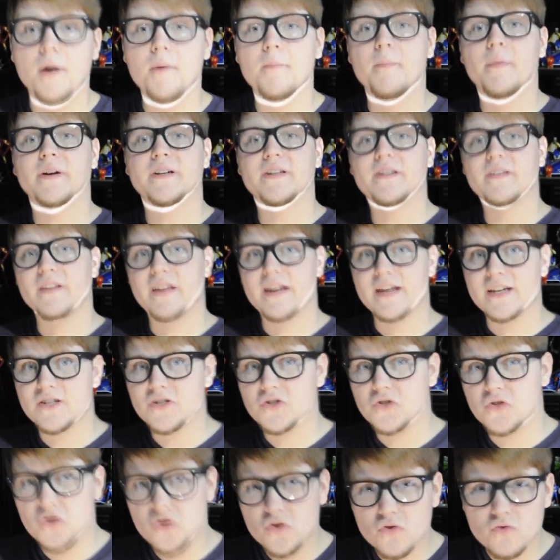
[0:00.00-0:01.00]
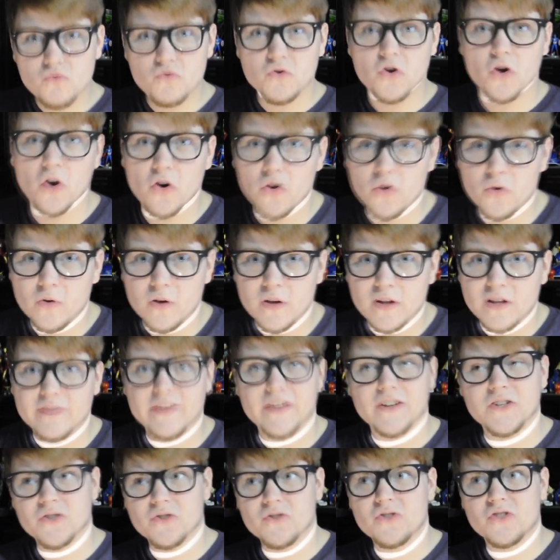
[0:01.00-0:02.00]
but they do know
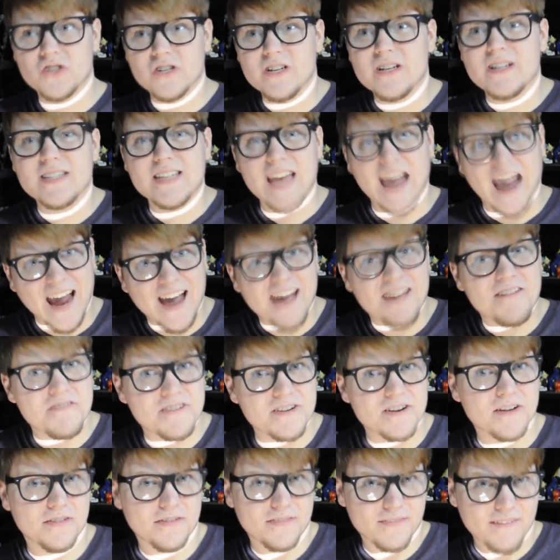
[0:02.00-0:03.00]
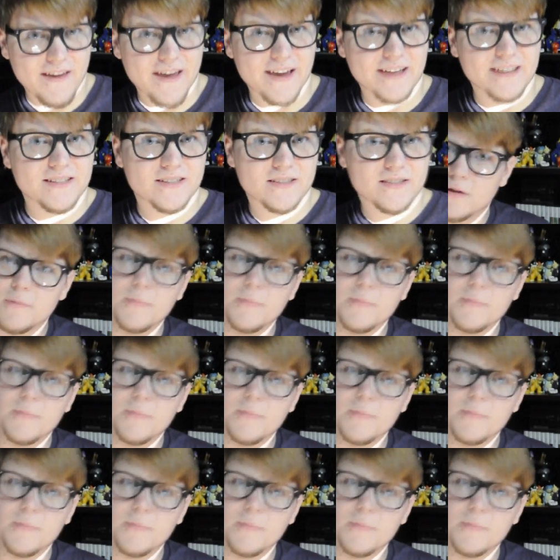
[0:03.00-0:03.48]
that your genes have an effect.